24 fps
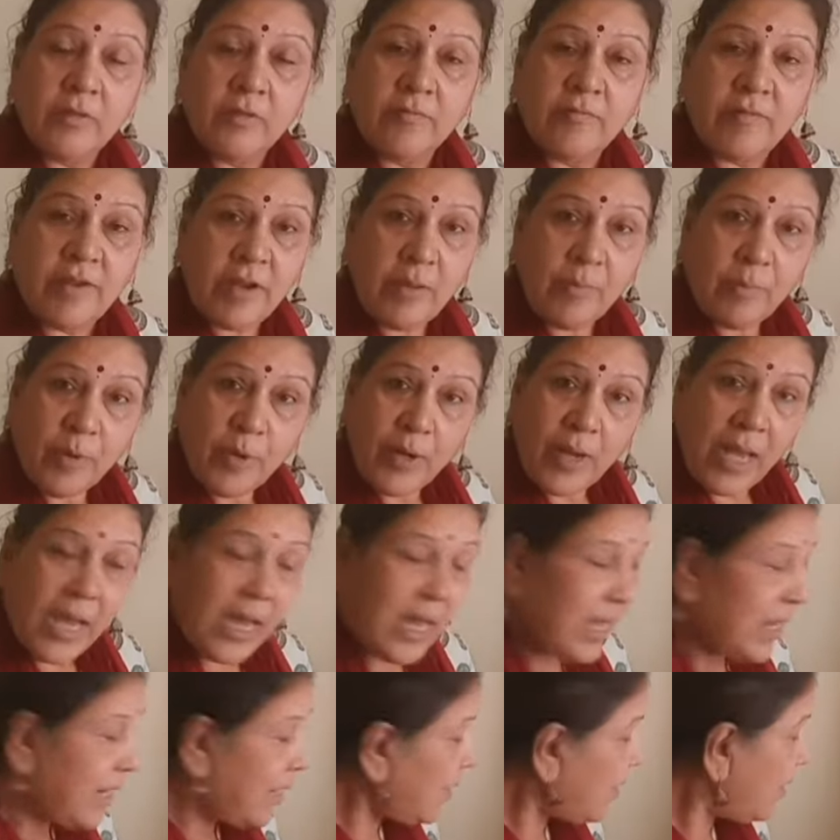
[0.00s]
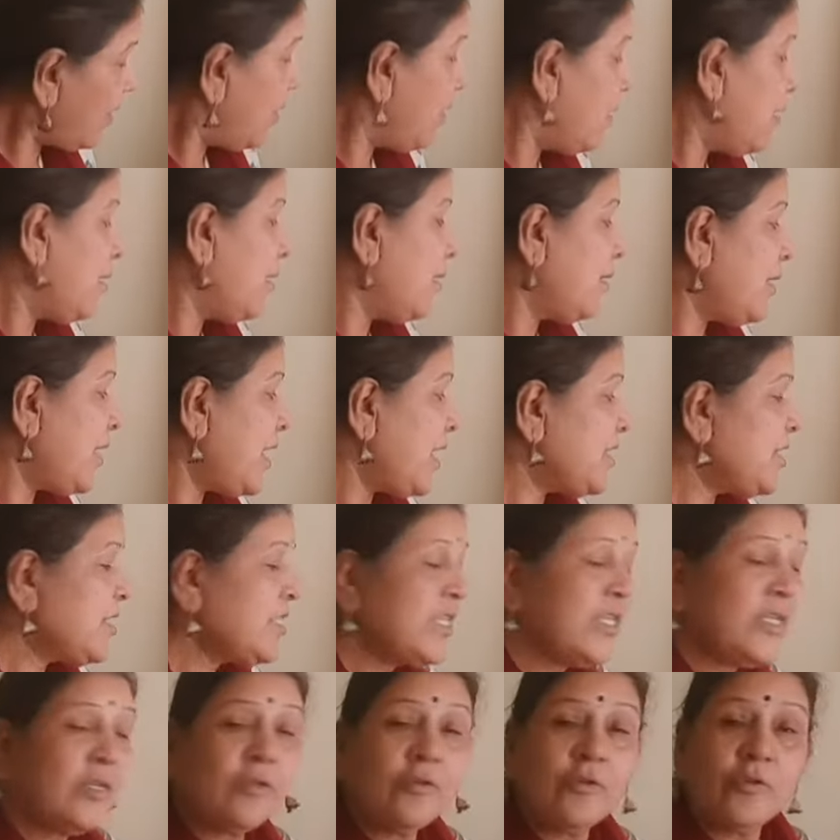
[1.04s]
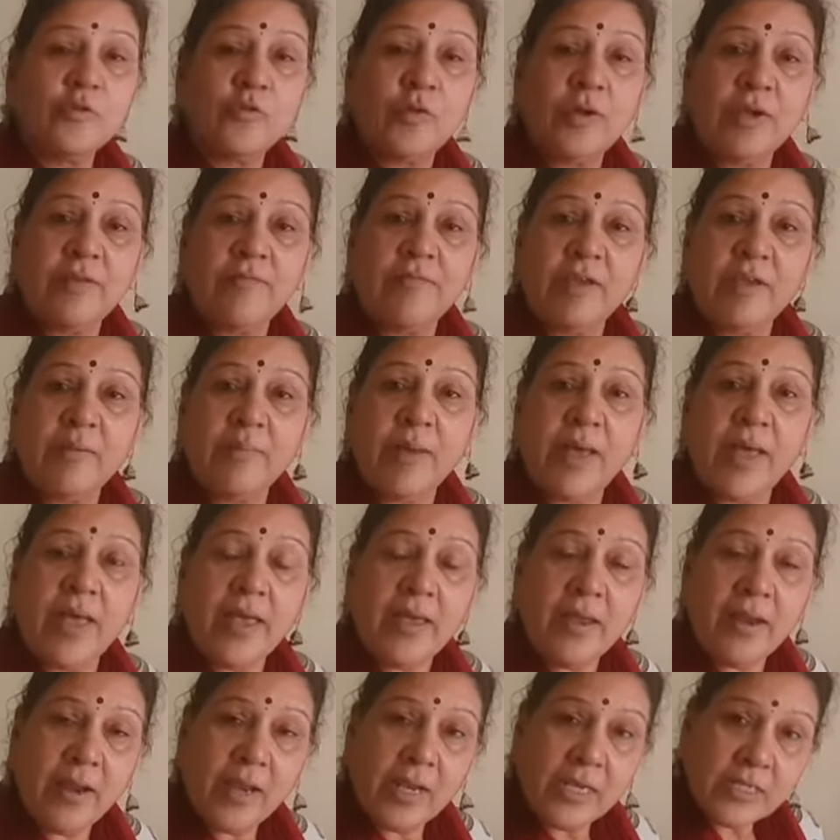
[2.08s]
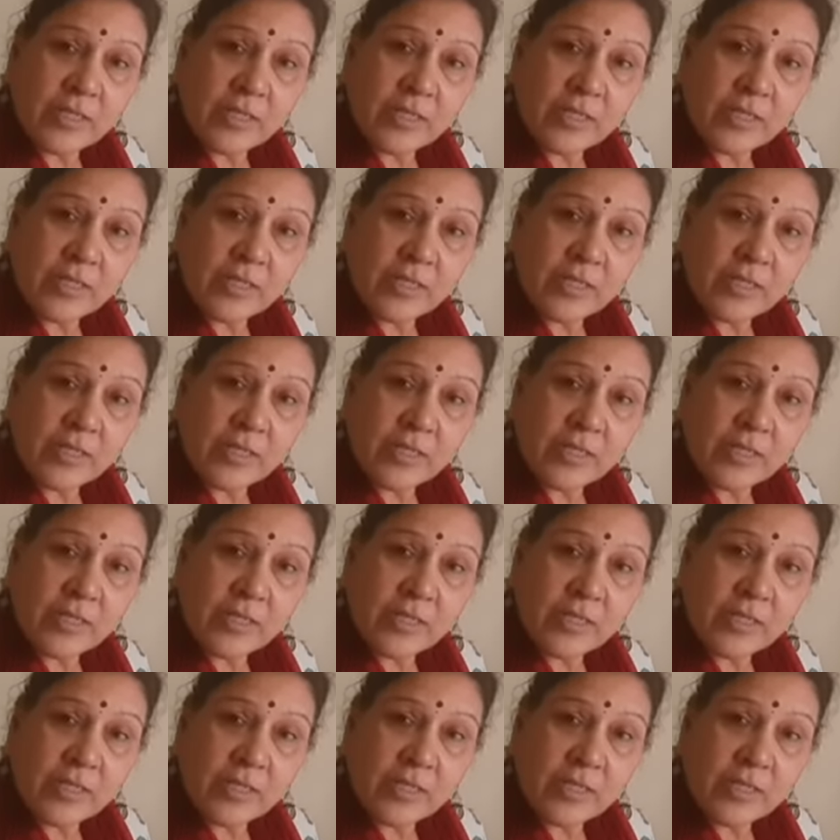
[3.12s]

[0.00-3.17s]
1 upon r dash is equal to 25 by r.